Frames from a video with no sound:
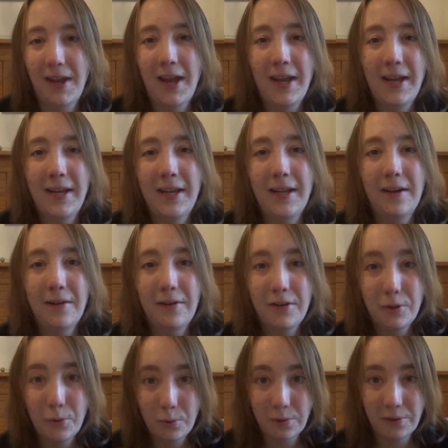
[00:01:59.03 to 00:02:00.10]
a
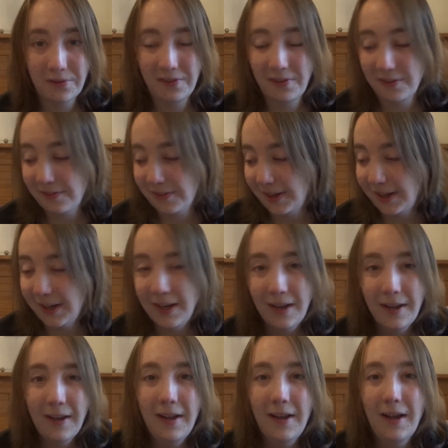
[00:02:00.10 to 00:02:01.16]
Yorkshire tea.
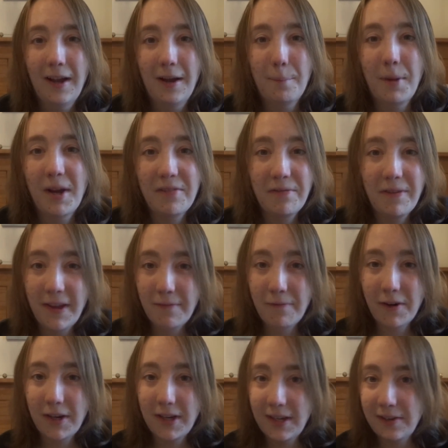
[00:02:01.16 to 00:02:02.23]
My
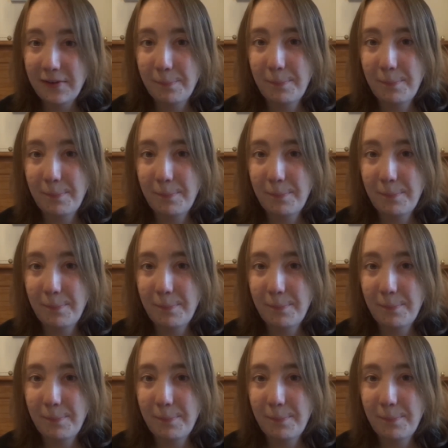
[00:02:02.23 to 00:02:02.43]
favourite is